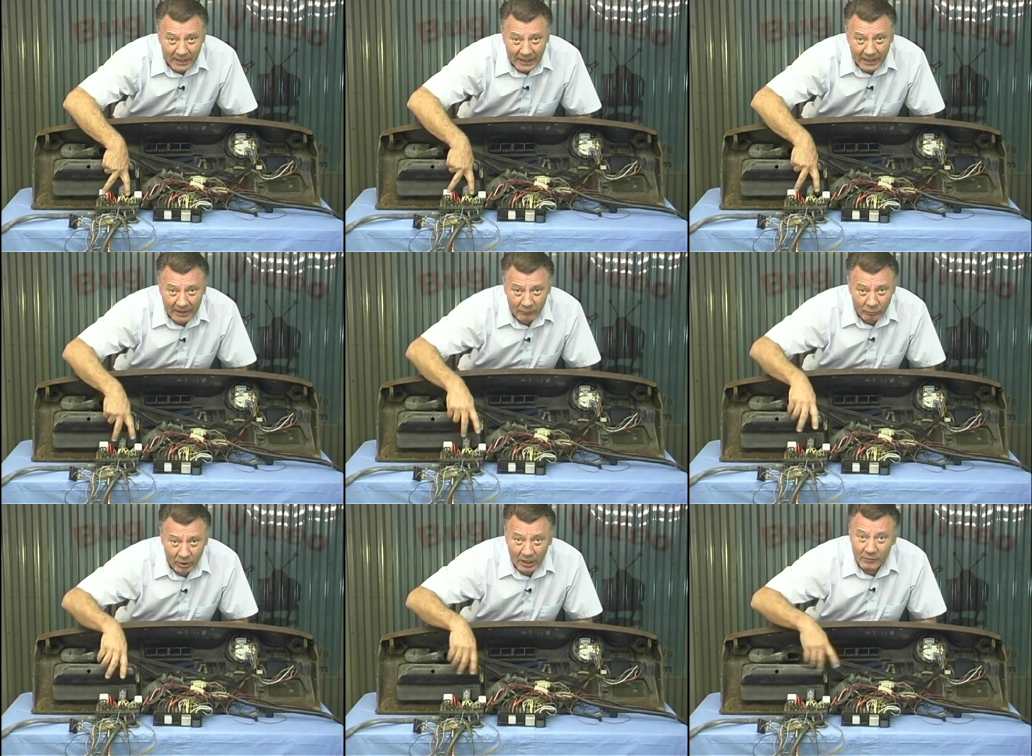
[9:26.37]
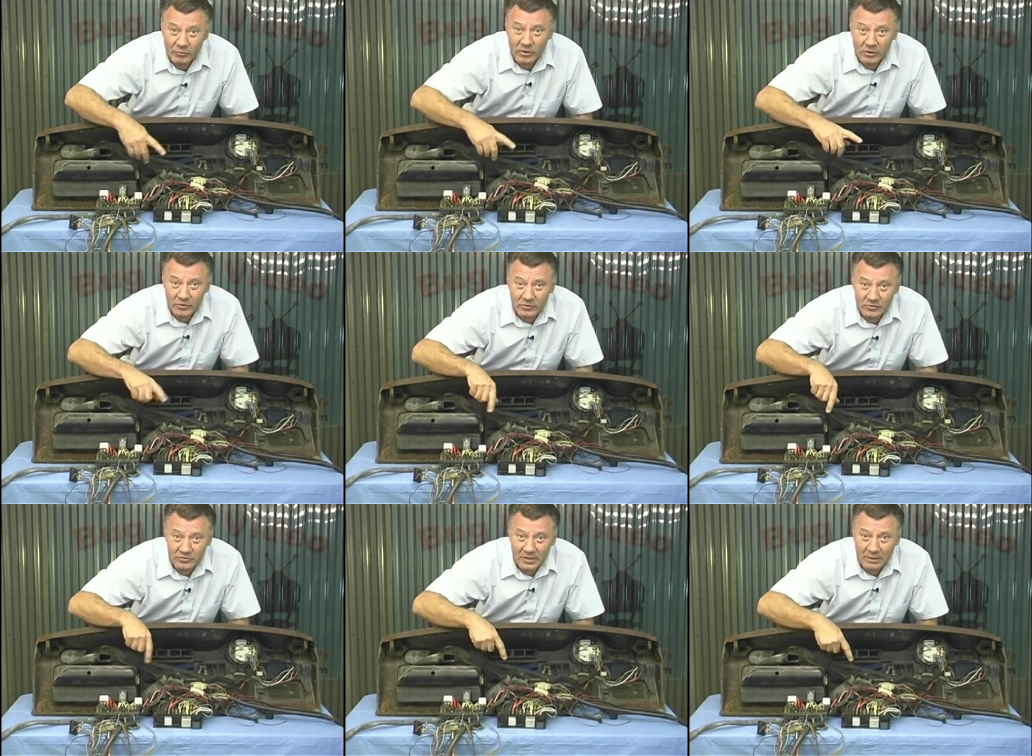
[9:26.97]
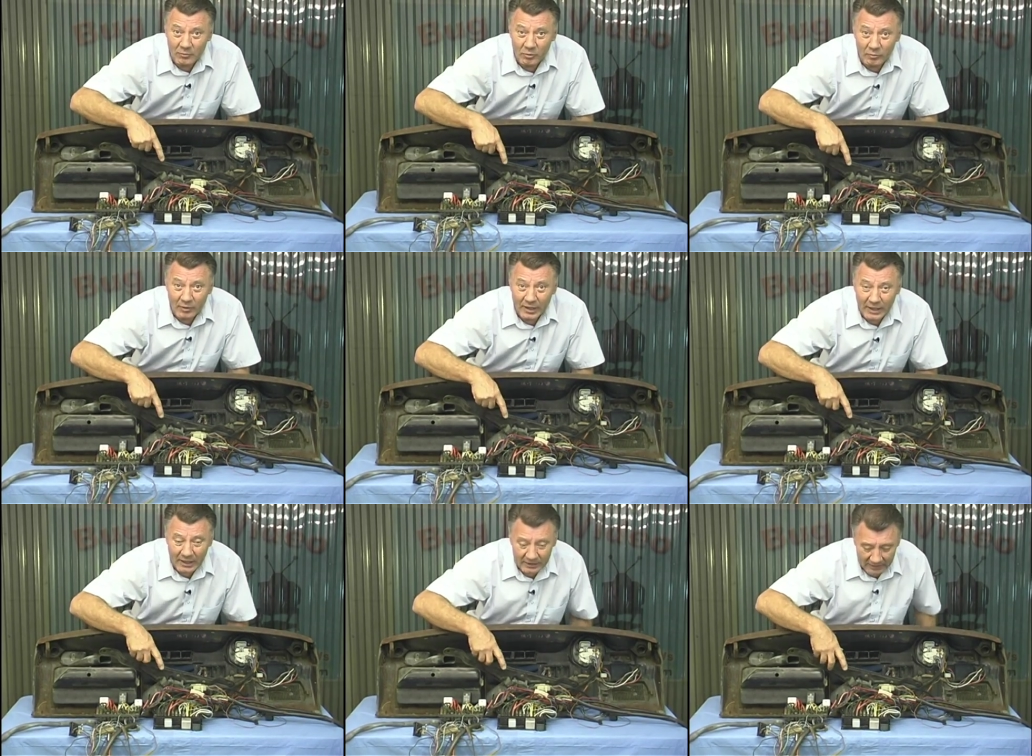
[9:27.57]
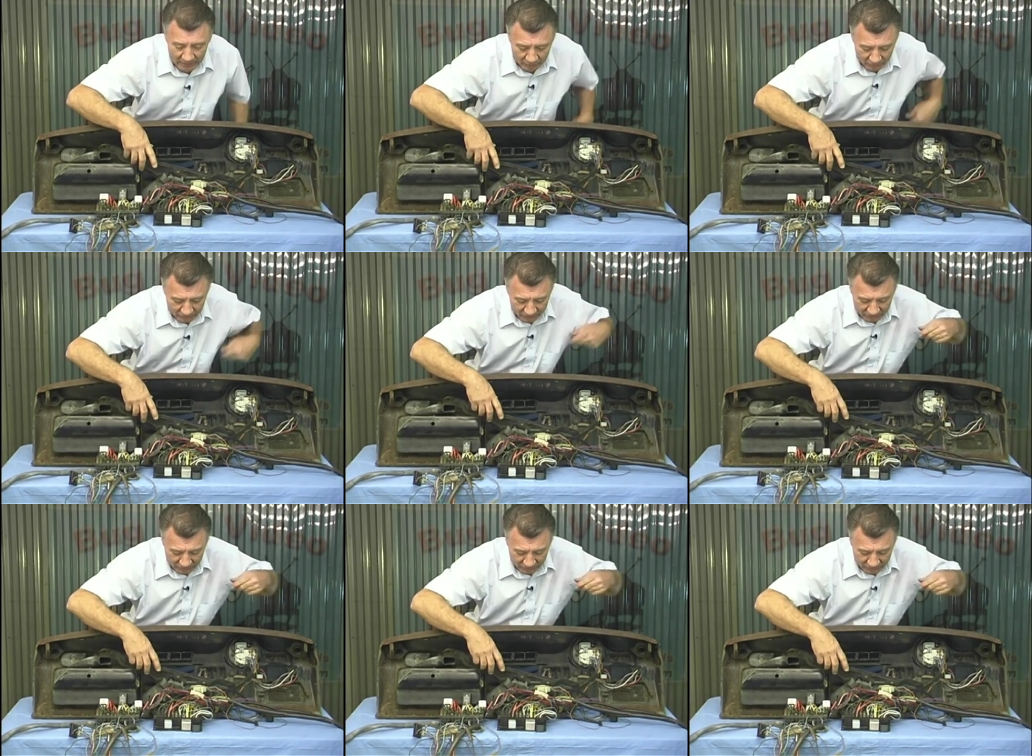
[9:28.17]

And what I'm going to do is come around and we'll